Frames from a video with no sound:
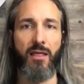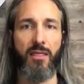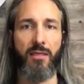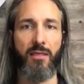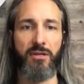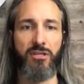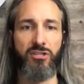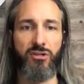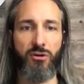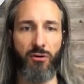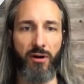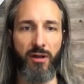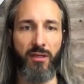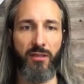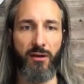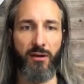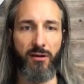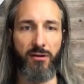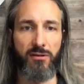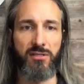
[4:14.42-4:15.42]
the majority
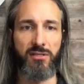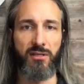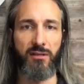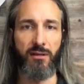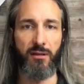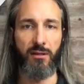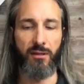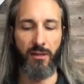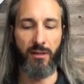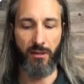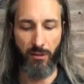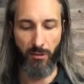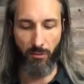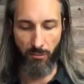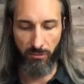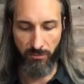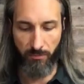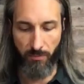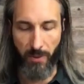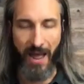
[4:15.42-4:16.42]
of those that
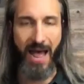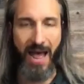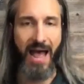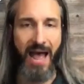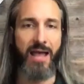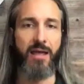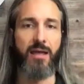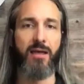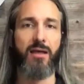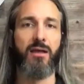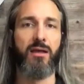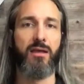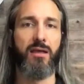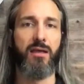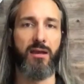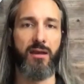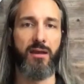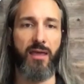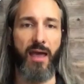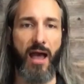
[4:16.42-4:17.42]
you buy
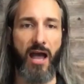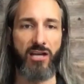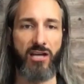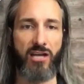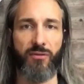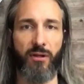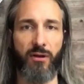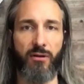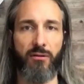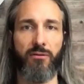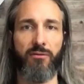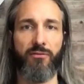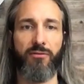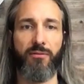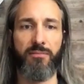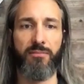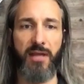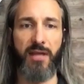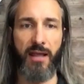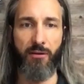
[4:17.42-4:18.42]
can cash flow
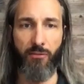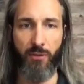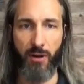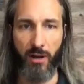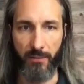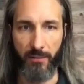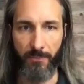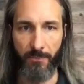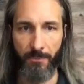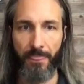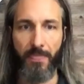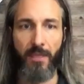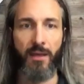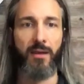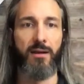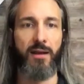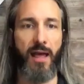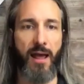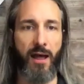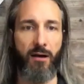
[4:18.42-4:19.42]
from day one.
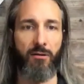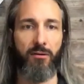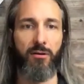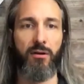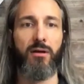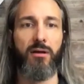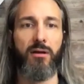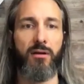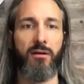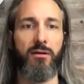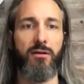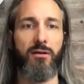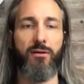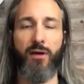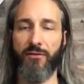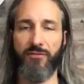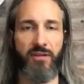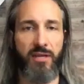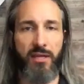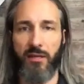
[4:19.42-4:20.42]
Now, you
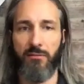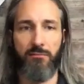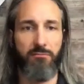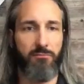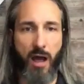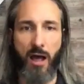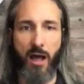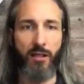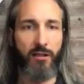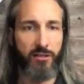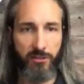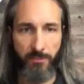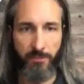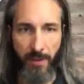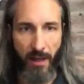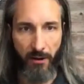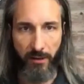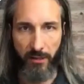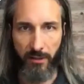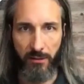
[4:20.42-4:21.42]
have to get knowledge
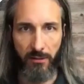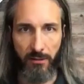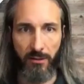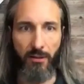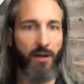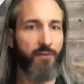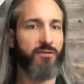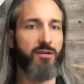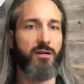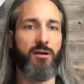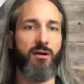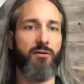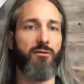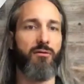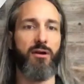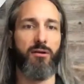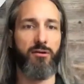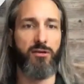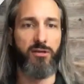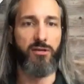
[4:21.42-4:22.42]
about it. You have to know
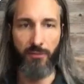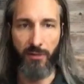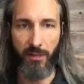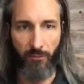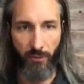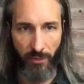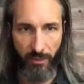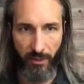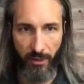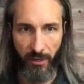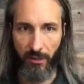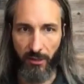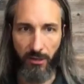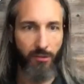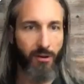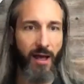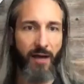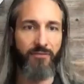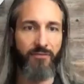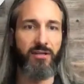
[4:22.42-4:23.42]
what you're doing with it.
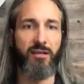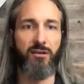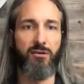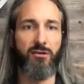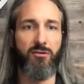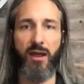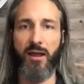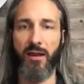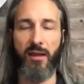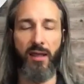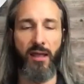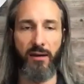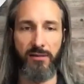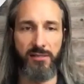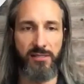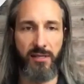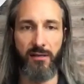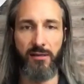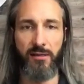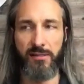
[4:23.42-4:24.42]
You have to great gain a
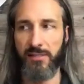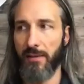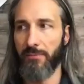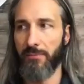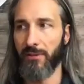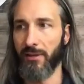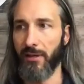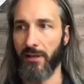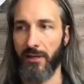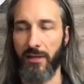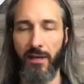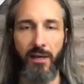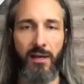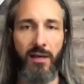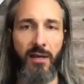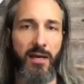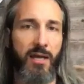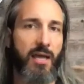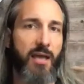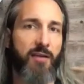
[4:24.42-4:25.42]
skill set. But look,
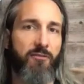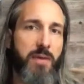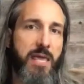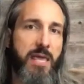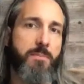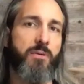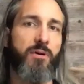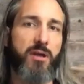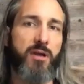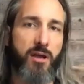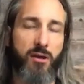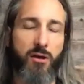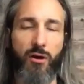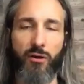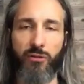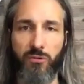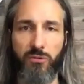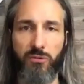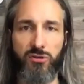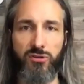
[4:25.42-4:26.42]
if people can
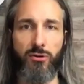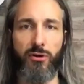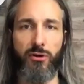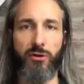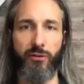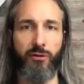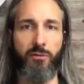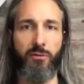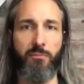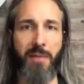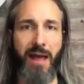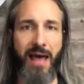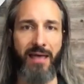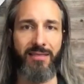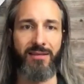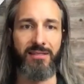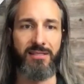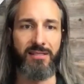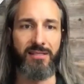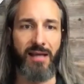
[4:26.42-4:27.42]
go through school and learn
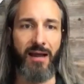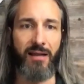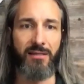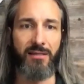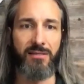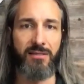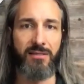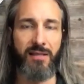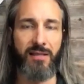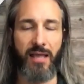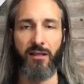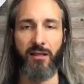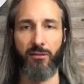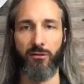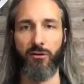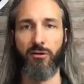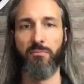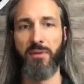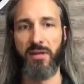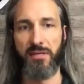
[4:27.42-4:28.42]
math and science, they can
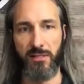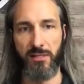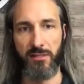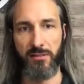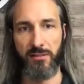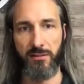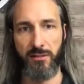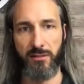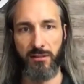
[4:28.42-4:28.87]
learn business.